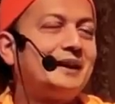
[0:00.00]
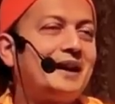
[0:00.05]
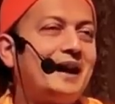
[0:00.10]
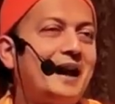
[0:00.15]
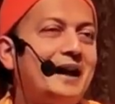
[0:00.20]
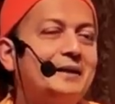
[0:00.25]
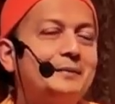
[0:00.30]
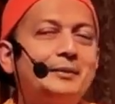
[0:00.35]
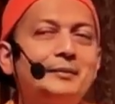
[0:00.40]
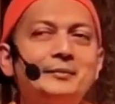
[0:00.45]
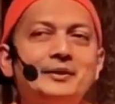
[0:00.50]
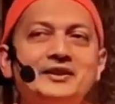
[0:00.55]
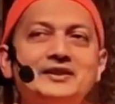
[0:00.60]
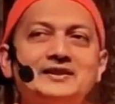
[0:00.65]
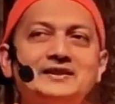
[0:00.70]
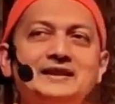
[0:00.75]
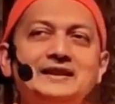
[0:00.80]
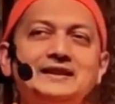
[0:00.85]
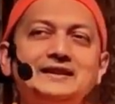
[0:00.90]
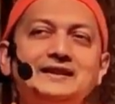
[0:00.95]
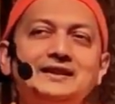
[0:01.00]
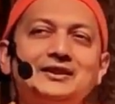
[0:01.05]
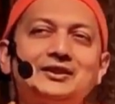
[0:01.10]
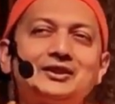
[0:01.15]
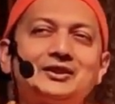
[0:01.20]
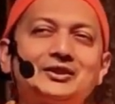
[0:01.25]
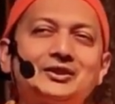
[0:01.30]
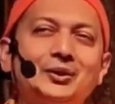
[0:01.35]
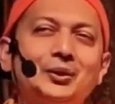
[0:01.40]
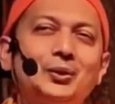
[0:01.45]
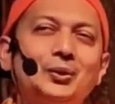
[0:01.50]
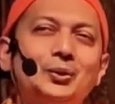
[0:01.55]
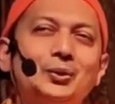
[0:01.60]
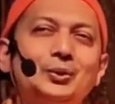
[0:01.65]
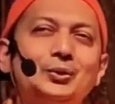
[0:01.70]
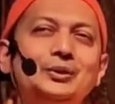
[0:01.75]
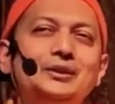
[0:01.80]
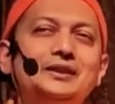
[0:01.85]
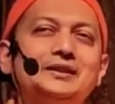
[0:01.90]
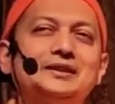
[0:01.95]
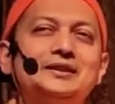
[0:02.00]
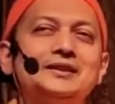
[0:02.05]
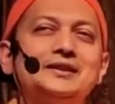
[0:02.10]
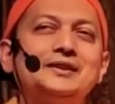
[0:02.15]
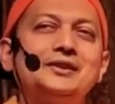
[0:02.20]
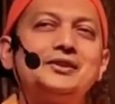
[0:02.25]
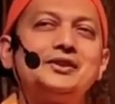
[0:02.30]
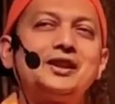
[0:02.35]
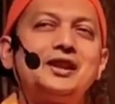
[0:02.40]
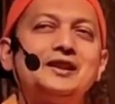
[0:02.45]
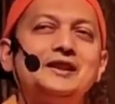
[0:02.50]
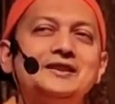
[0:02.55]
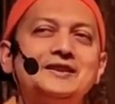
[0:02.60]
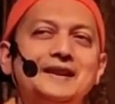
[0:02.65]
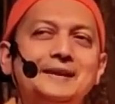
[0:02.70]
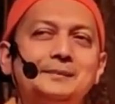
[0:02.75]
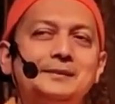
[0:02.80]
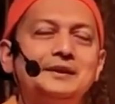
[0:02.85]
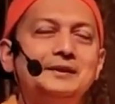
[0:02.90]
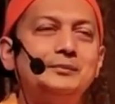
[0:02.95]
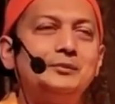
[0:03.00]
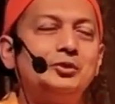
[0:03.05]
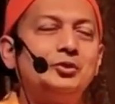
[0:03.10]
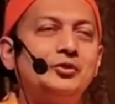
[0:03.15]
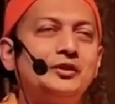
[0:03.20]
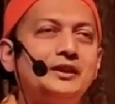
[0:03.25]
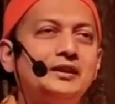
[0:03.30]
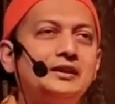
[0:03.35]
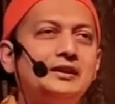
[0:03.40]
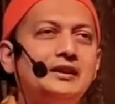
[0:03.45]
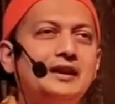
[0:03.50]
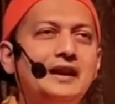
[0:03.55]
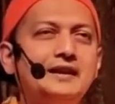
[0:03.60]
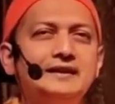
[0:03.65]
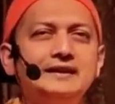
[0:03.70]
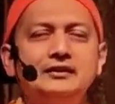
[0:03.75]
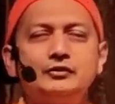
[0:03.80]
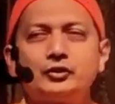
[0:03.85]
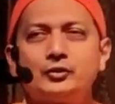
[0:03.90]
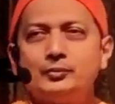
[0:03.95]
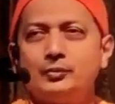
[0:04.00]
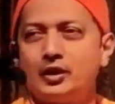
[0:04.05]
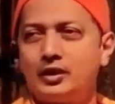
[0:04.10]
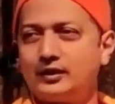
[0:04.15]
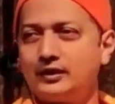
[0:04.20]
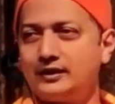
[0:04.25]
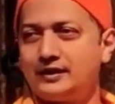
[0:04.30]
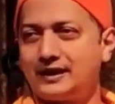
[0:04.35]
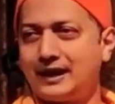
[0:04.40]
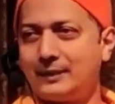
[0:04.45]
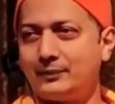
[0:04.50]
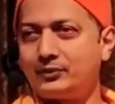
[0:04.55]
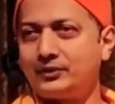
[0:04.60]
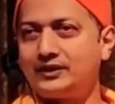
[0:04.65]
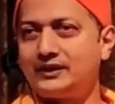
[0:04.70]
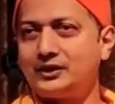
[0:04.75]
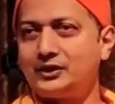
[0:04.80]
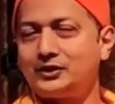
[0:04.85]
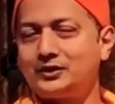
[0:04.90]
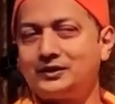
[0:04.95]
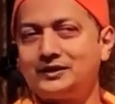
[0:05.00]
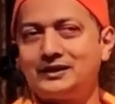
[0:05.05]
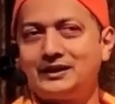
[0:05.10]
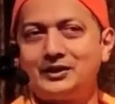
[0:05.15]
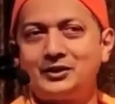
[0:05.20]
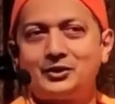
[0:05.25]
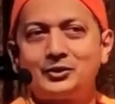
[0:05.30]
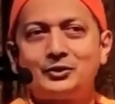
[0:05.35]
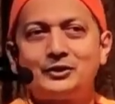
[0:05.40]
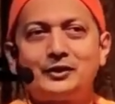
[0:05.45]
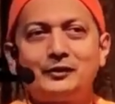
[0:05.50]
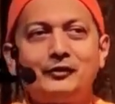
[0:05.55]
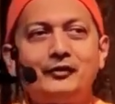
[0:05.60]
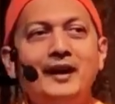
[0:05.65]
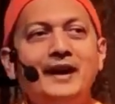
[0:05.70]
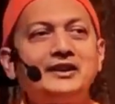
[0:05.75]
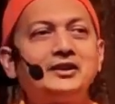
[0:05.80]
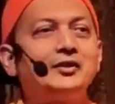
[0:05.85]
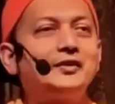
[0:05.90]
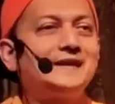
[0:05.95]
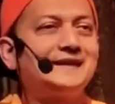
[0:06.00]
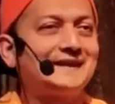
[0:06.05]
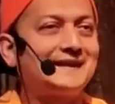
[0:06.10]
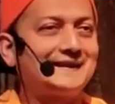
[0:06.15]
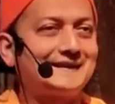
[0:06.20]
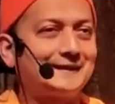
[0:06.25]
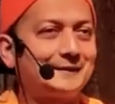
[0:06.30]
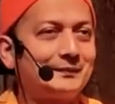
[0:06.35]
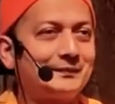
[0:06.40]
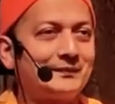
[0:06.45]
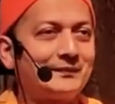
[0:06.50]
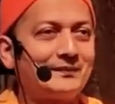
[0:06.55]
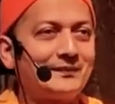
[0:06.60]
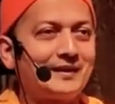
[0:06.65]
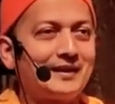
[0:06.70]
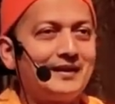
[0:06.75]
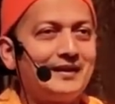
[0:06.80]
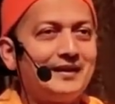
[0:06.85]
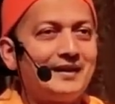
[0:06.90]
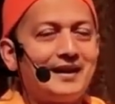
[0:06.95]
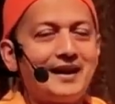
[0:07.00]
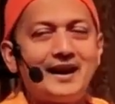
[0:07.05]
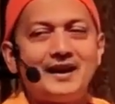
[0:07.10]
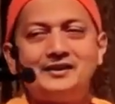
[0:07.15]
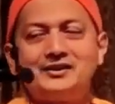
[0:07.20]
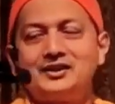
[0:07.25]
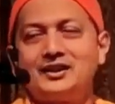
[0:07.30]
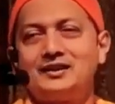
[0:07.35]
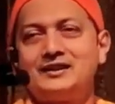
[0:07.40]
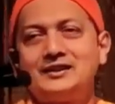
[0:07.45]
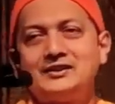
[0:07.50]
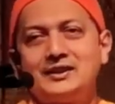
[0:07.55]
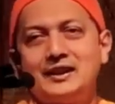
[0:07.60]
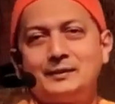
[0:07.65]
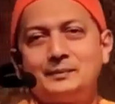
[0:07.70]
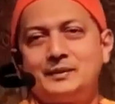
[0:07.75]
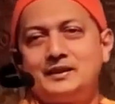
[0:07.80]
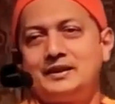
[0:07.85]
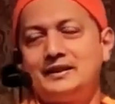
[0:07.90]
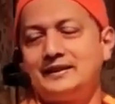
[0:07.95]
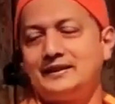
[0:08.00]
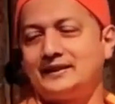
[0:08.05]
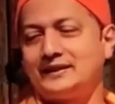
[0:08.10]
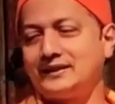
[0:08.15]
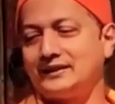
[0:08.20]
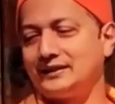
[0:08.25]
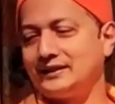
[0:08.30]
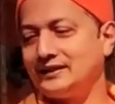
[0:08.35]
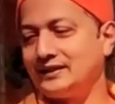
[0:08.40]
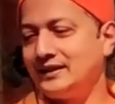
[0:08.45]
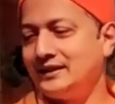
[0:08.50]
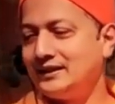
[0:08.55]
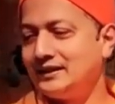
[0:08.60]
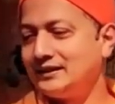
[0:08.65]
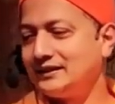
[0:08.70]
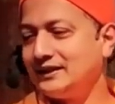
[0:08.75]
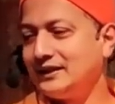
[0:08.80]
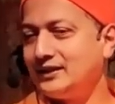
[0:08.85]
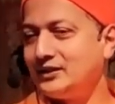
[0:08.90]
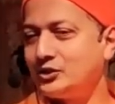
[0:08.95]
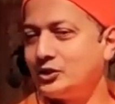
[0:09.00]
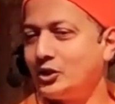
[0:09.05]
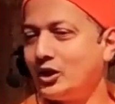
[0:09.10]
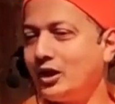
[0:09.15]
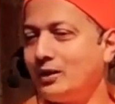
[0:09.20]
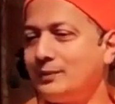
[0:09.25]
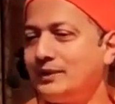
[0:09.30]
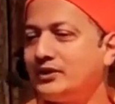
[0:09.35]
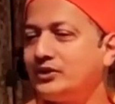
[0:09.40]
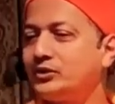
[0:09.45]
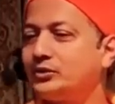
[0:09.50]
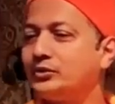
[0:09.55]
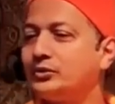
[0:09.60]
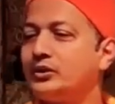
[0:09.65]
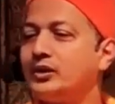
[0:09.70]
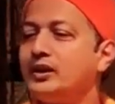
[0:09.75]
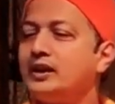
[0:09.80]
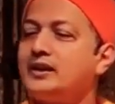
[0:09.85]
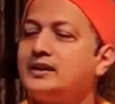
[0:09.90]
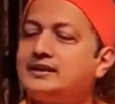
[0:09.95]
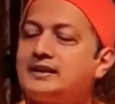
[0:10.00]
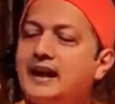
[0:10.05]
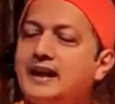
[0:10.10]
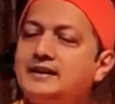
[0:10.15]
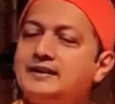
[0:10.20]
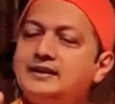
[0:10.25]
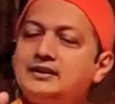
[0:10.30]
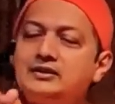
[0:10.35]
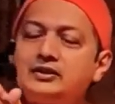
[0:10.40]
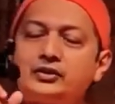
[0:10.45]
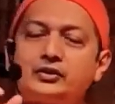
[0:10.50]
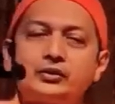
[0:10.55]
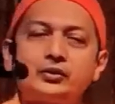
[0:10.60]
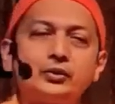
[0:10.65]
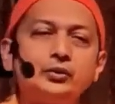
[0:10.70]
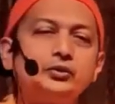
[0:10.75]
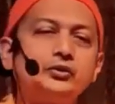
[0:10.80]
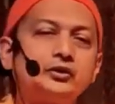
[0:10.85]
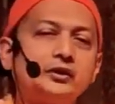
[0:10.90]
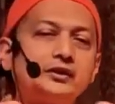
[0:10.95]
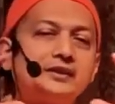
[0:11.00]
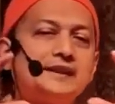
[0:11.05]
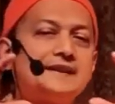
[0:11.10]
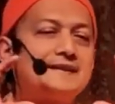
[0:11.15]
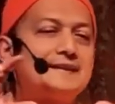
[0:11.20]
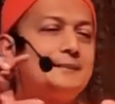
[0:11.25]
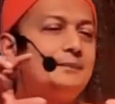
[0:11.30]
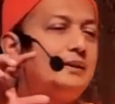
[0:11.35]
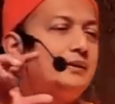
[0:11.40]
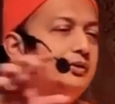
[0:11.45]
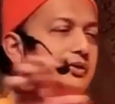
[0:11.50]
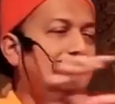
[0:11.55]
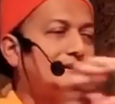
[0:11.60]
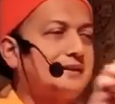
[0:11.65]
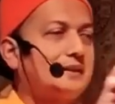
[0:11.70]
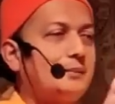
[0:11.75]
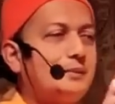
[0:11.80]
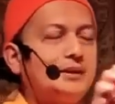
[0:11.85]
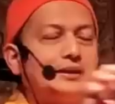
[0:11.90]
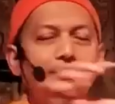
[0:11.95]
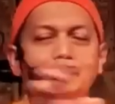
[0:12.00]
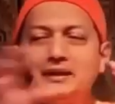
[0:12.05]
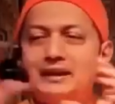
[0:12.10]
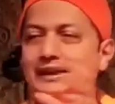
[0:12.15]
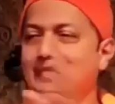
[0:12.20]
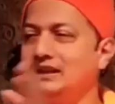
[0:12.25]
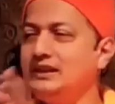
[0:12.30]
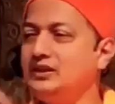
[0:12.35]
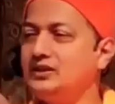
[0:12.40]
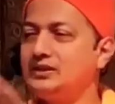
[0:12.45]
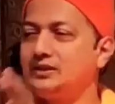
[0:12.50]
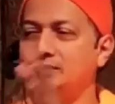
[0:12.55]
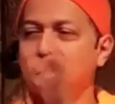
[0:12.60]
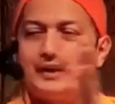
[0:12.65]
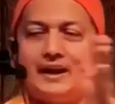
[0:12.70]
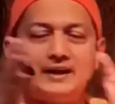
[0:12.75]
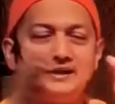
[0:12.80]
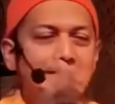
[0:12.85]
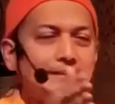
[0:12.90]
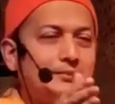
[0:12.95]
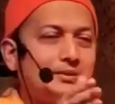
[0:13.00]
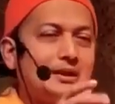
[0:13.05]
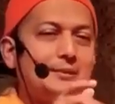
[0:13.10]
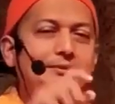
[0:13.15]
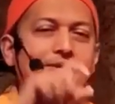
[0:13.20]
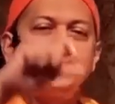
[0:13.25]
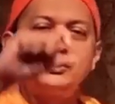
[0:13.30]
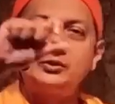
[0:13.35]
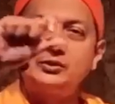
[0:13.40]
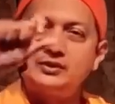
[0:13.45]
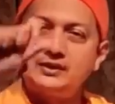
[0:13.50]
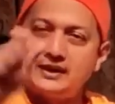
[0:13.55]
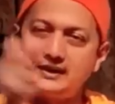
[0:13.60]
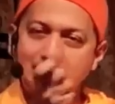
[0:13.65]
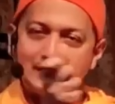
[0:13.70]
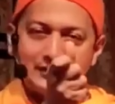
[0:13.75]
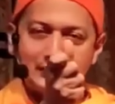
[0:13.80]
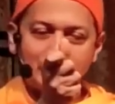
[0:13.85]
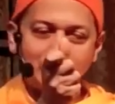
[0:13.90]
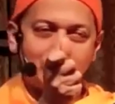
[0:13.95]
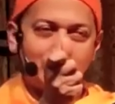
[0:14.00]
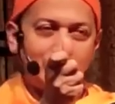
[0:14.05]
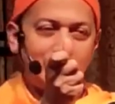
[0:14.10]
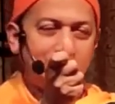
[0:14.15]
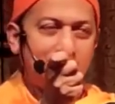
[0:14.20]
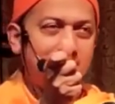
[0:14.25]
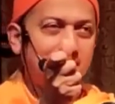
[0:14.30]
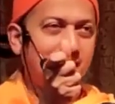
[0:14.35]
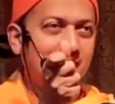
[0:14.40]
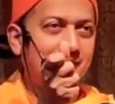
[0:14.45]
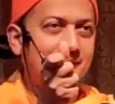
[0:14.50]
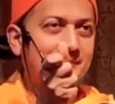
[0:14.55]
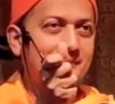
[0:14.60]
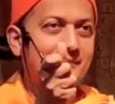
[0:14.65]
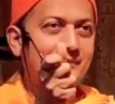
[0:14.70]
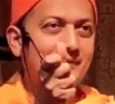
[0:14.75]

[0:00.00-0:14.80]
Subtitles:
I remember seeing this old Charlie Chaplin movie. I think it was Modern Times, where they show the factory system. And Charlie Chaplin is, his job is to tighten the screws on the assembly which is coming. Each item comes, he has to tighten the screw like this.